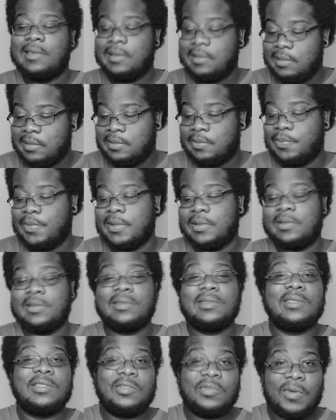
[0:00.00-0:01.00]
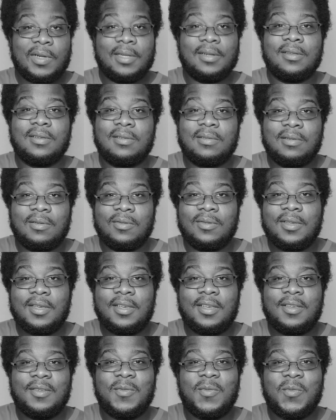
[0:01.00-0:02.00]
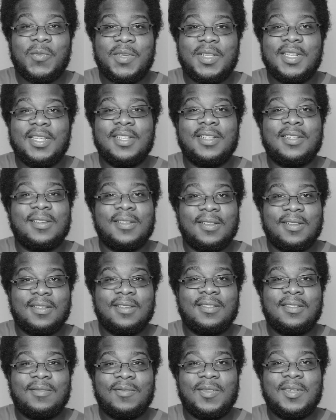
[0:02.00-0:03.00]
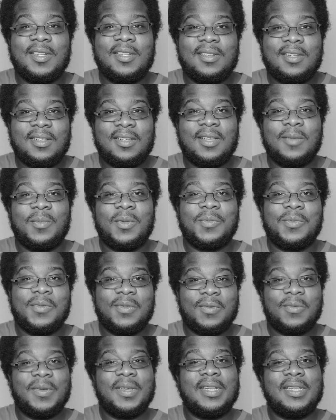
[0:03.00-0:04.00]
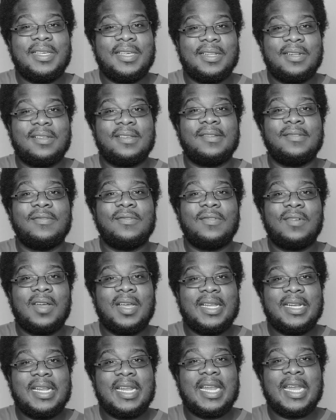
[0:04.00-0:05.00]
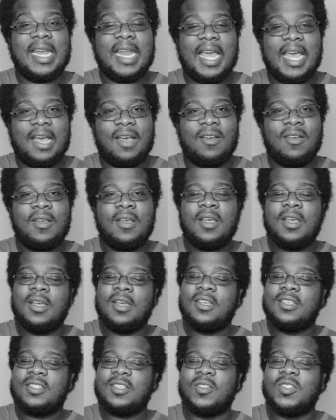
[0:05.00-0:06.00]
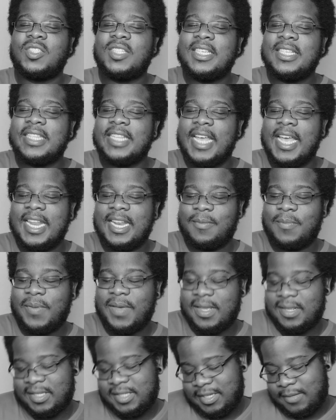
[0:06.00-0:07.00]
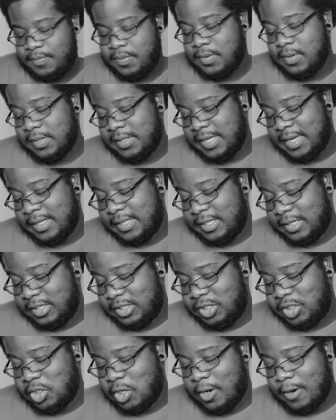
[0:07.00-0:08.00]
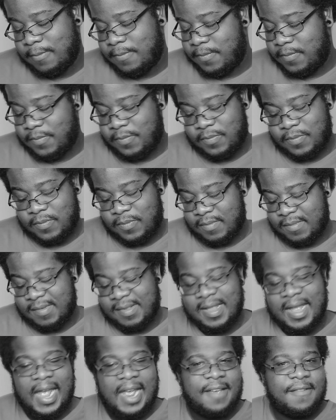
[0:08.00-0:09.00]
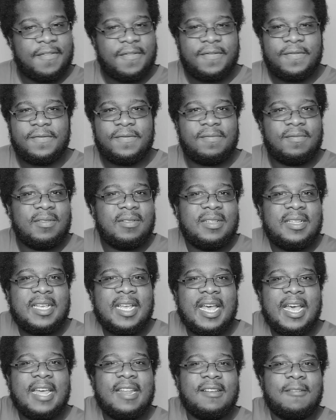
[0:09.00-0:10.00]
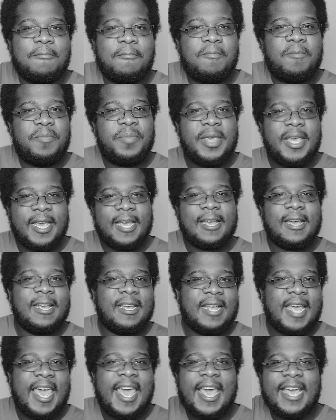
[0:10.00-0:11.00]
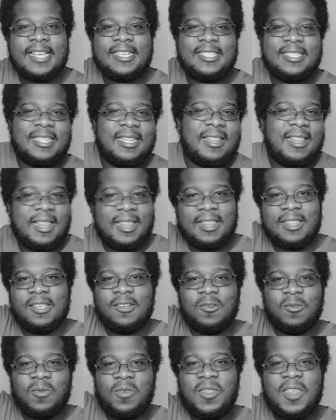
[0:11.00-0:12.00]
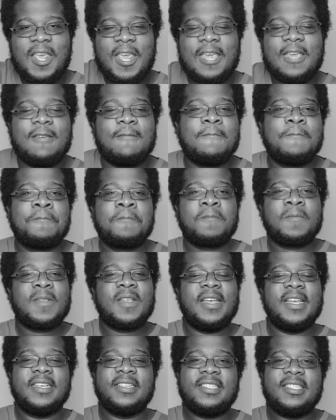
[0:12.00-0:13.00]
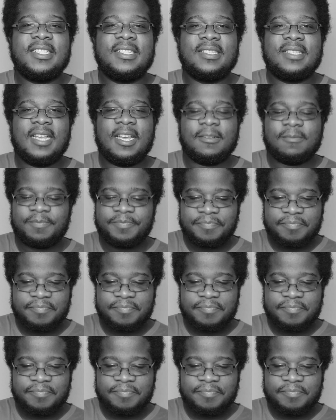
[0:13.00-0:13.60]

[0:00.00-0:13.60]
this bitch is the traitor, okay? We need to come up with a way to get her right now. So she's laying in bed. She pulls out this sharp knife kind of pickaxe little thing. And she's like